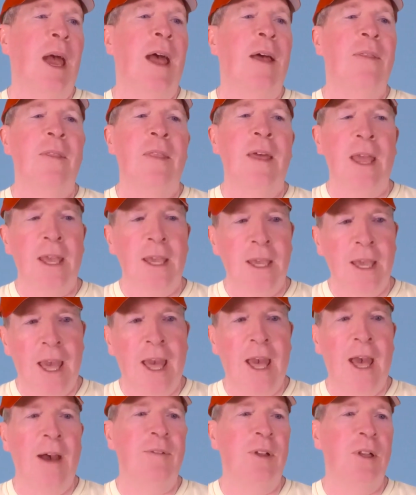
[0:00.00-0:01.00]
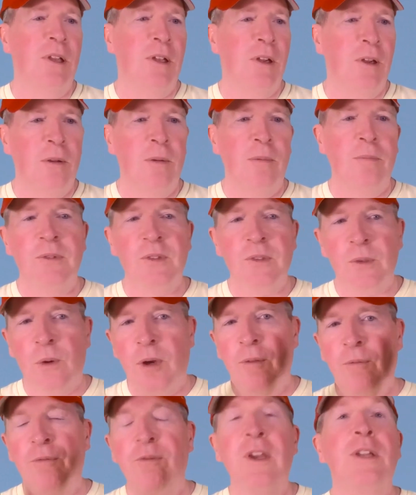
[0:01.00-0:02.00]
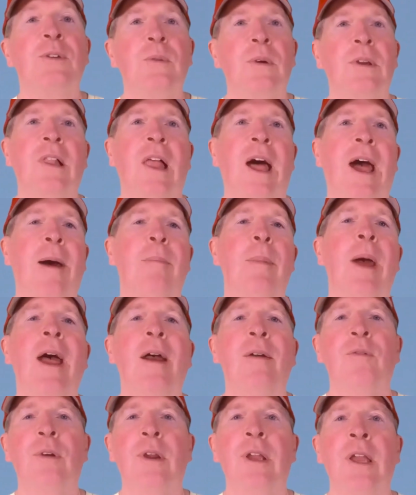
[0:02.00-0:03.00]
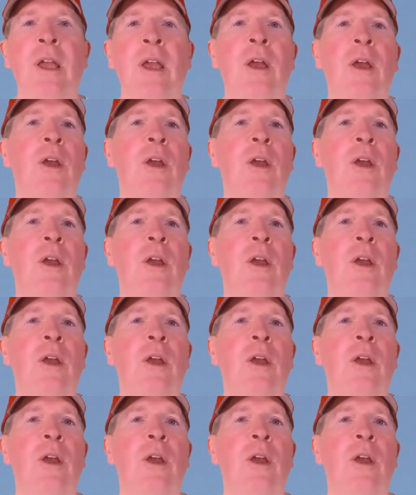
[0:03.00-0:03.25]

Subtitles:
And they have a little sort of victory lap every